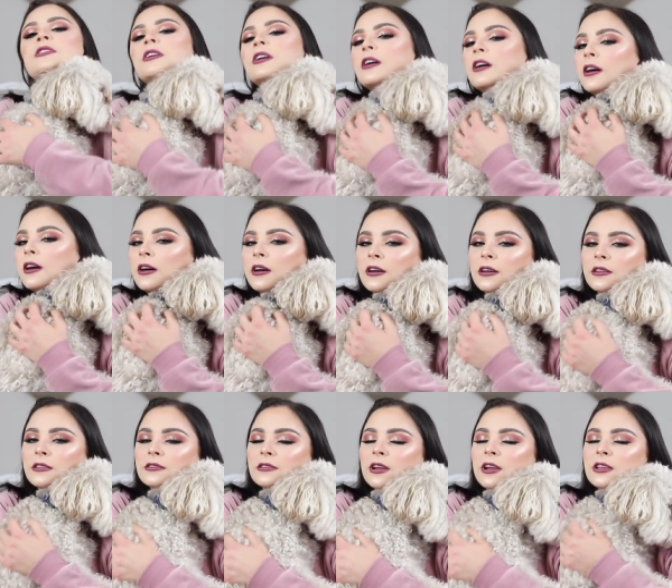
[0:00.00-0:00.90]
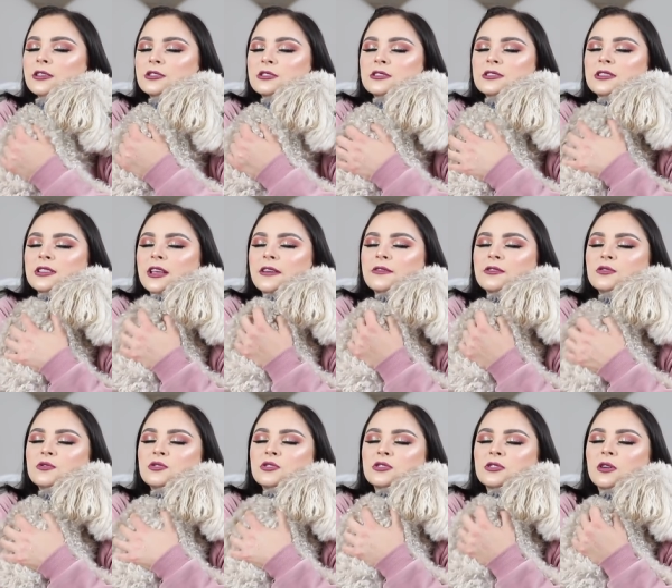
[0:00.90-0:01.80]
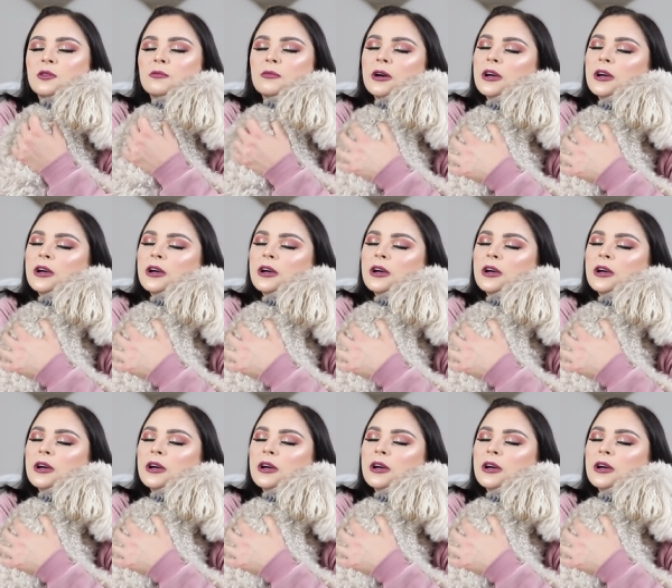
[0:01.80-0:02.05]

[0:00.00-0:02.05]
Aw, I just love you so